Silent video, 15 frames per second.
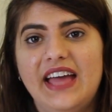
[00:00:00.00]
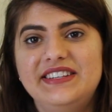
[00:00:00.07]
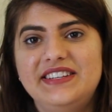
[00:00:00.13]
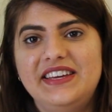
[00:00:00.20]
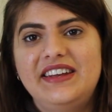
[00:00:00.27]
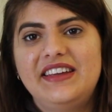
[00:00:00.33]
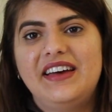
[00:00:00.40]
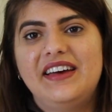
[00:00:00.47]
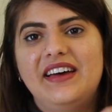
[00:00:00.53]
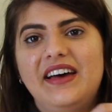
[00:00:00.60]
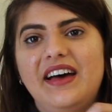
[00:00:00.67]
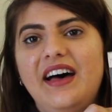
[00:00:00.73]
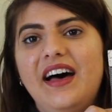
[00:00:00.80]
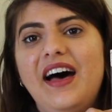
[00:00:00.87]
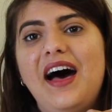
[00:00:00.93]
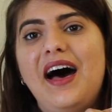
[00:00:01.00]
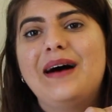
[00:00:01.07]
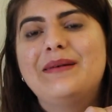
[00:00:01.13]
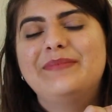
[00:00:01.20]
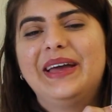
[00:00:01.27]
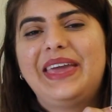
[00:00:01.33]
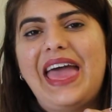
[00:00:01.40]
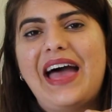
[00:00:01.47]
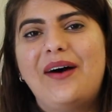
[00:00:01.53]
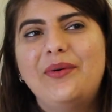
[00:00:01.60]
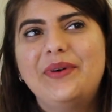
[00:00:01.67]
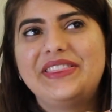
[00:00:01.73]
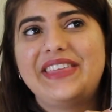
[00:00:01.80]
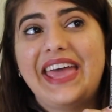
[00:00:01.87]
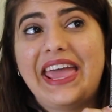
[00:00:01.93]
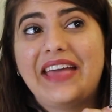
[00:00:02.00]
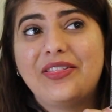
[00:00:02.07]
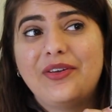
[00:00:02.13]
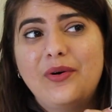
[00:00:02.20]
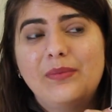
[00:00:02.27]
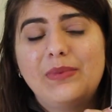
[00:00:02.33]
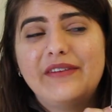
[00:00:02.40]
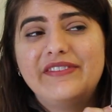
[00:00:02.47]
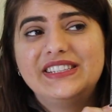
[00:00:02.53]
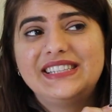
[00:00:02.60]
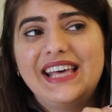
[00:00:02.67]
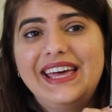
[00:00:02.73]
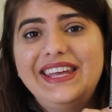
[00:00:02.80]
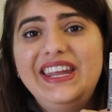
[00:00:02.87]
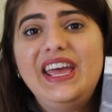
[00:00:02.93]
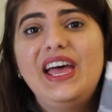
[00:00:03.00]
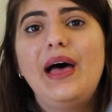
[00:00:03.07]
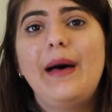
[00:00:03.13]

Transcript: I did a cow with a halo above its head,